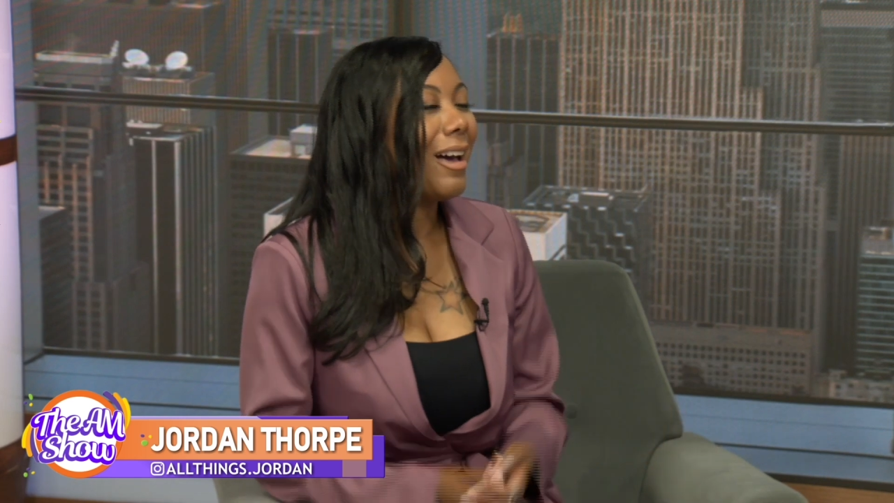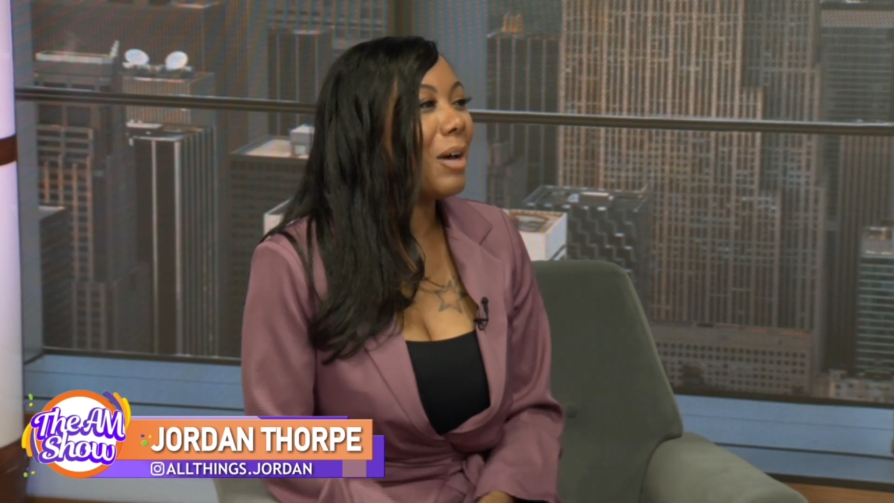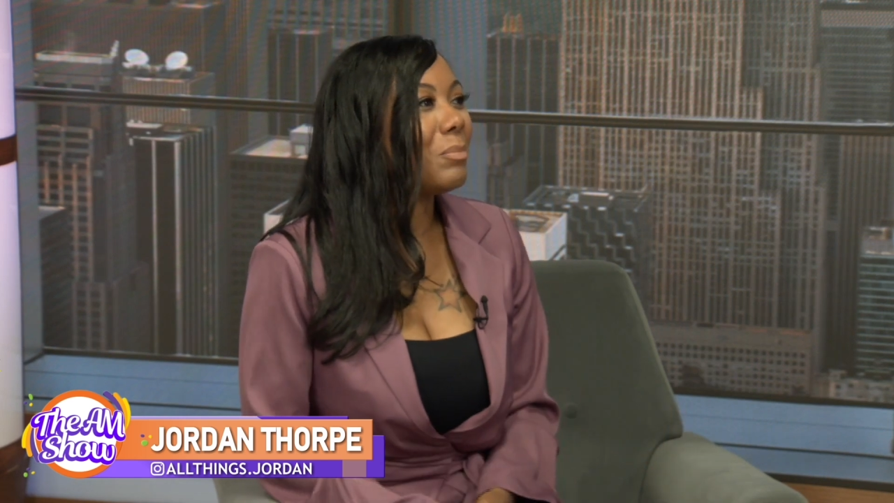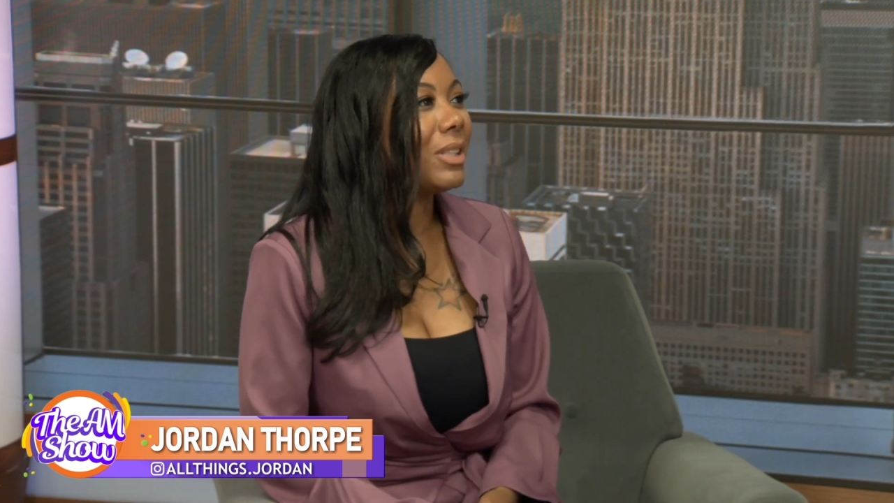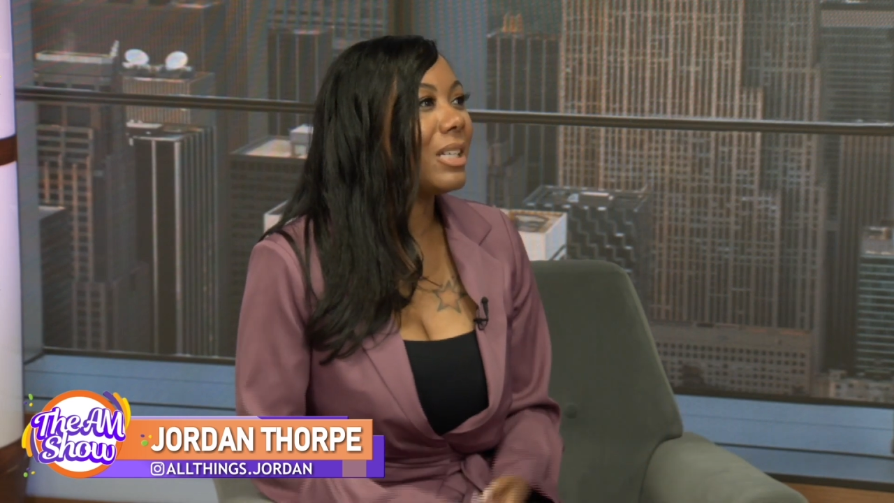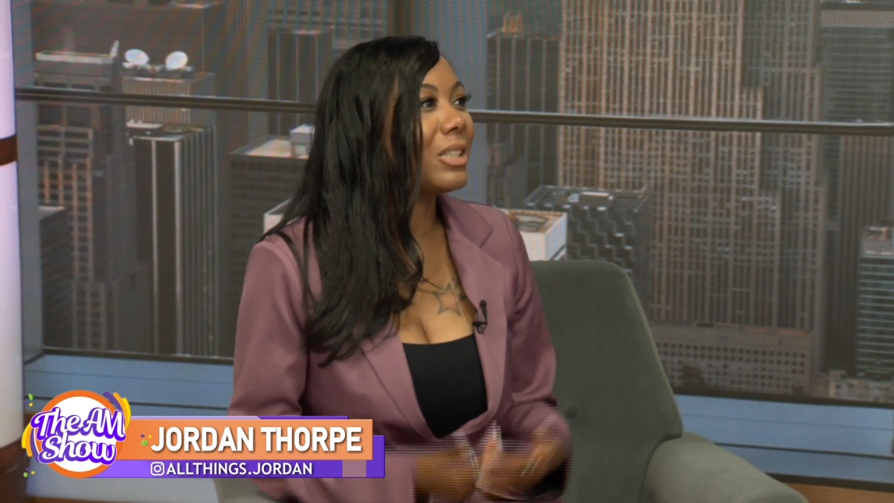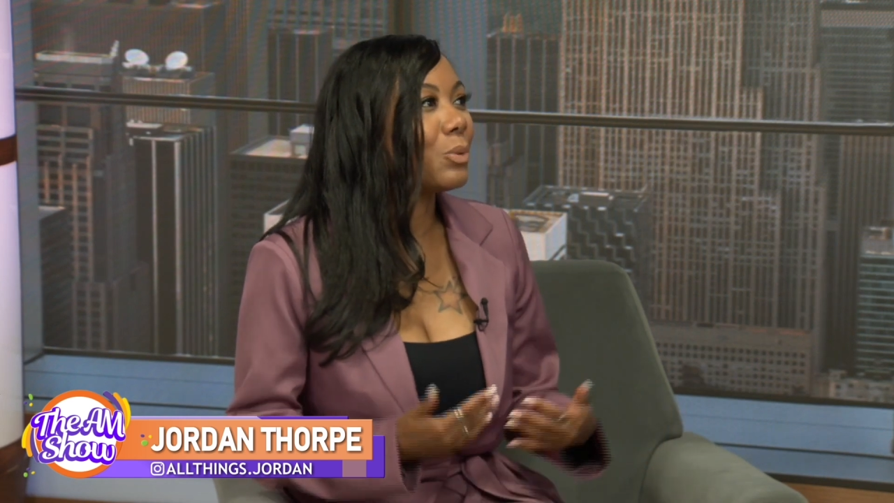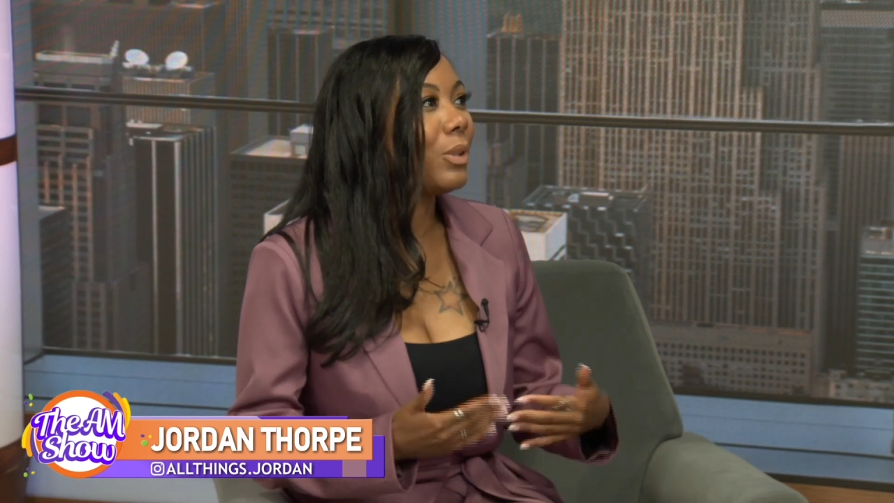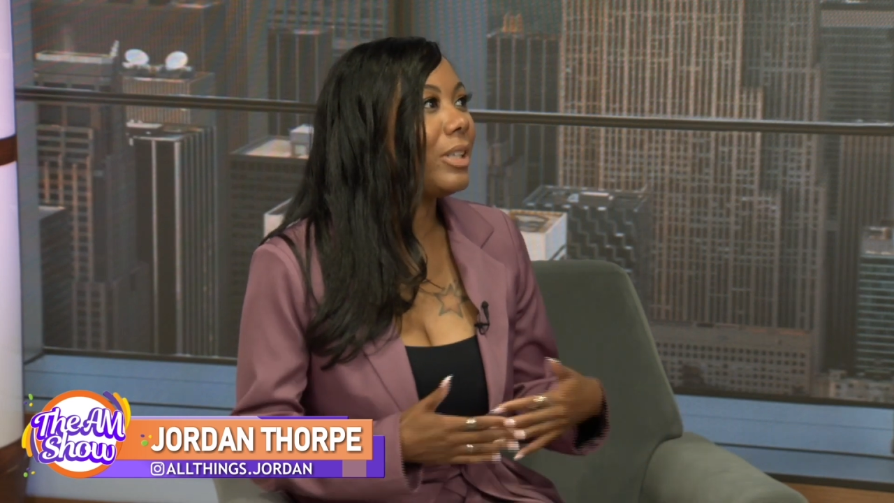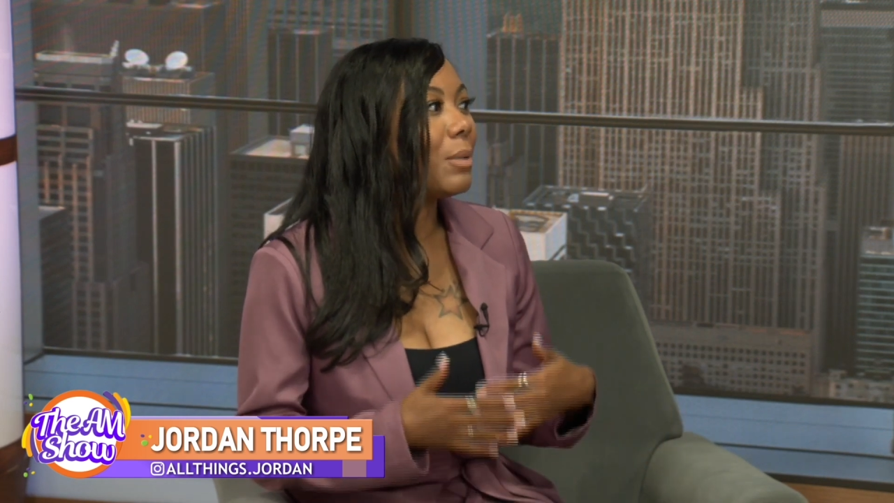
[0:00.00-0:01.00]
um, because it's
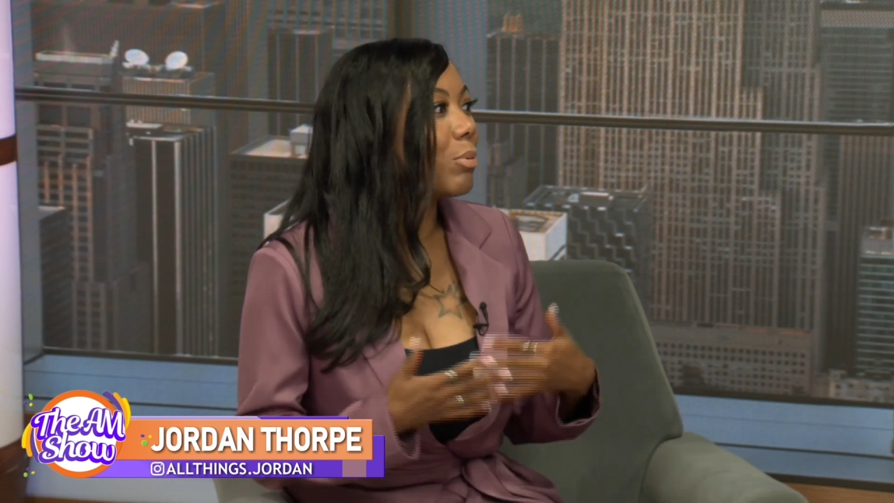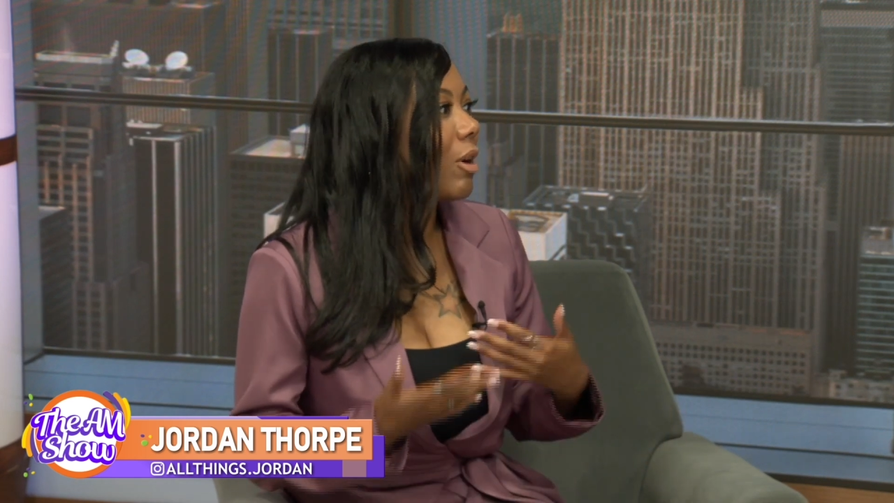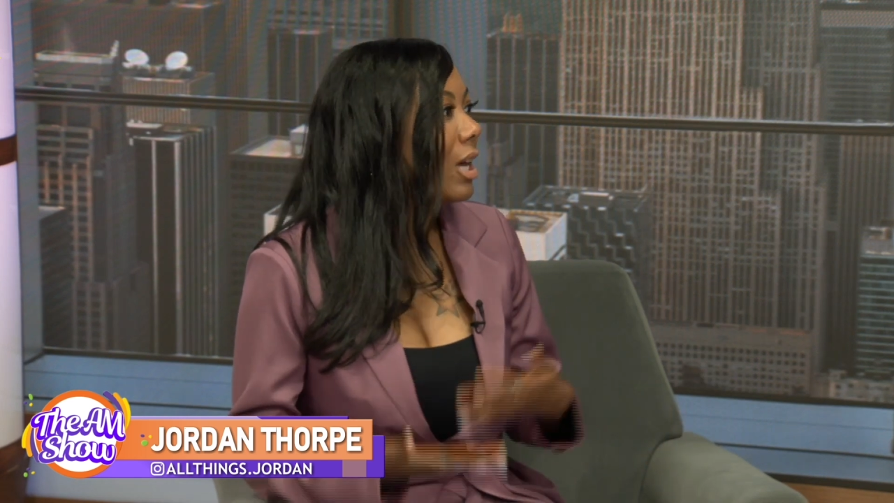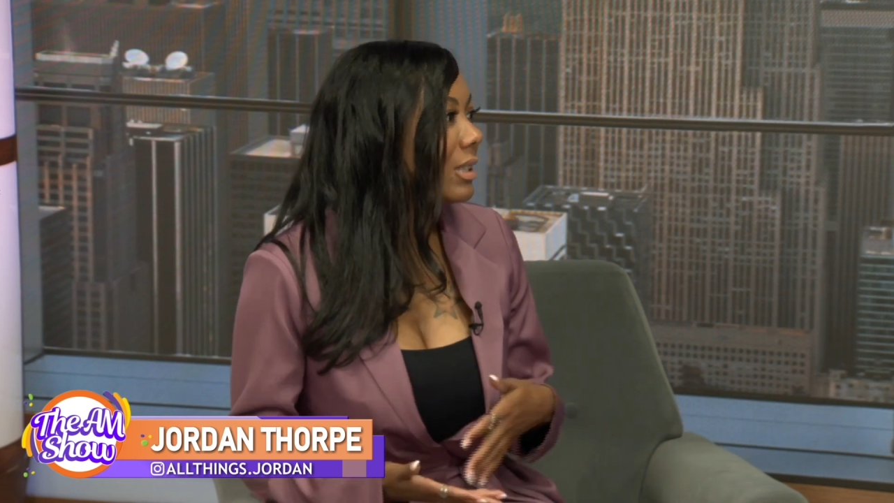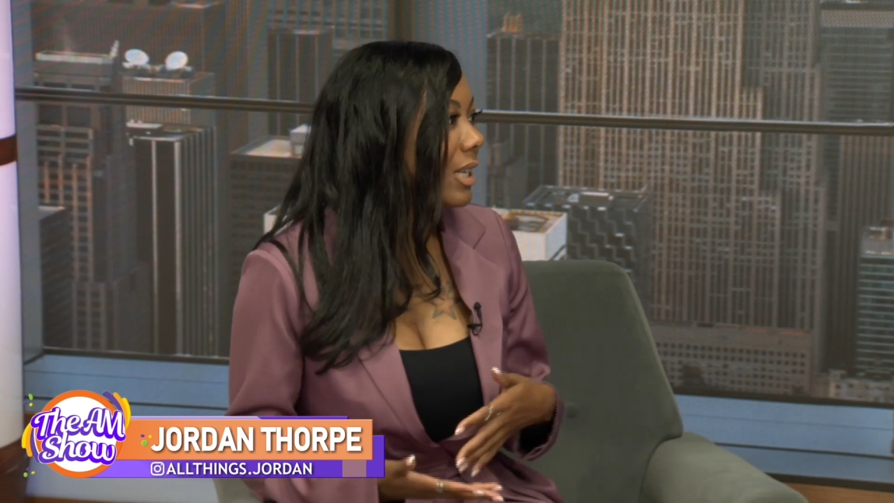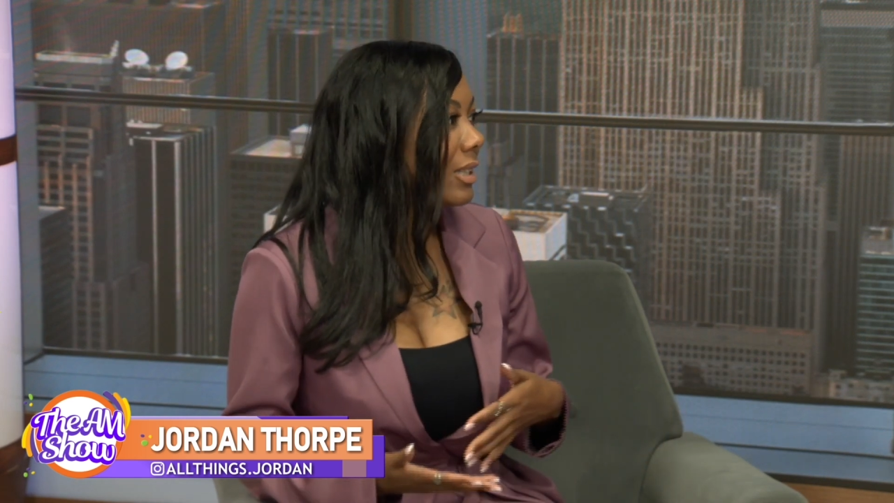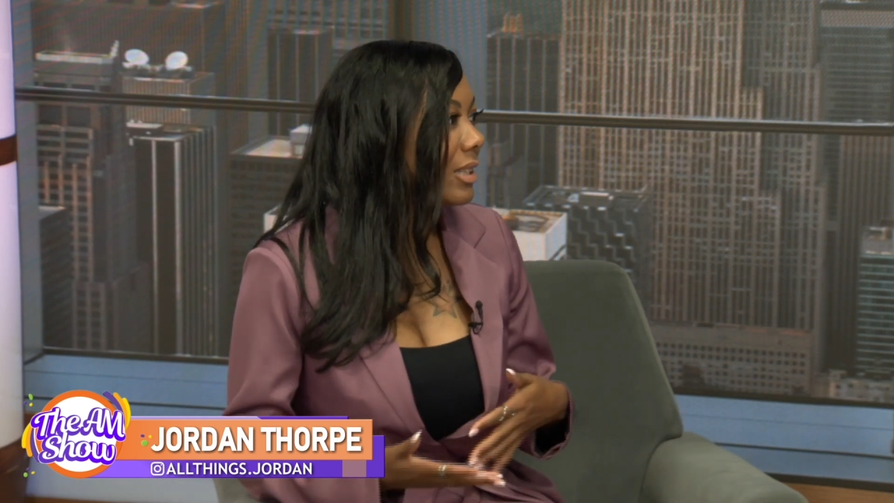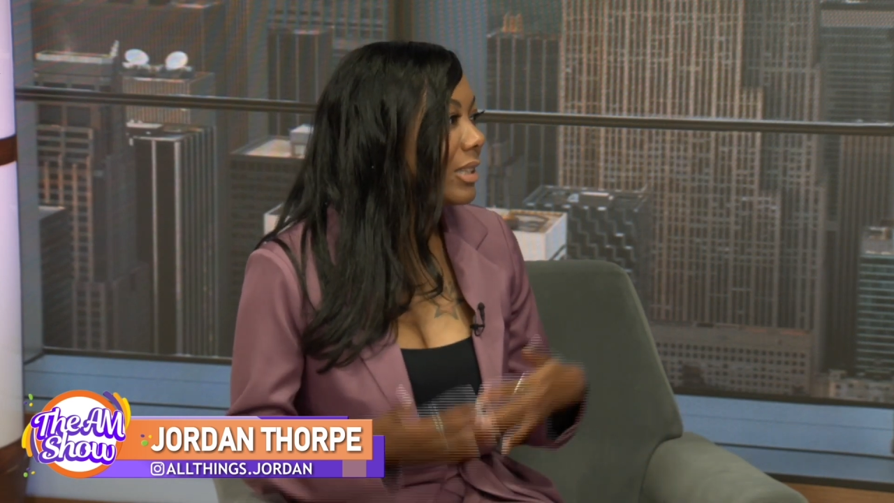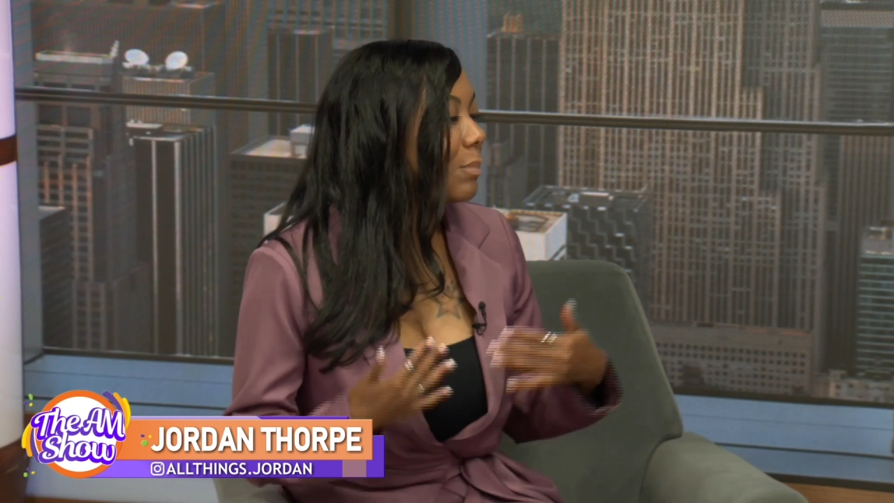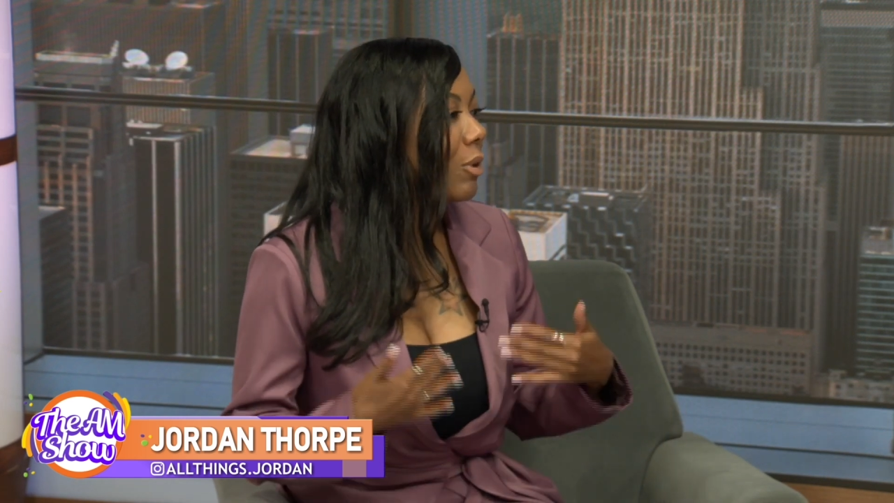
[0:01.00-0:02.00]
really a process. It's a mm.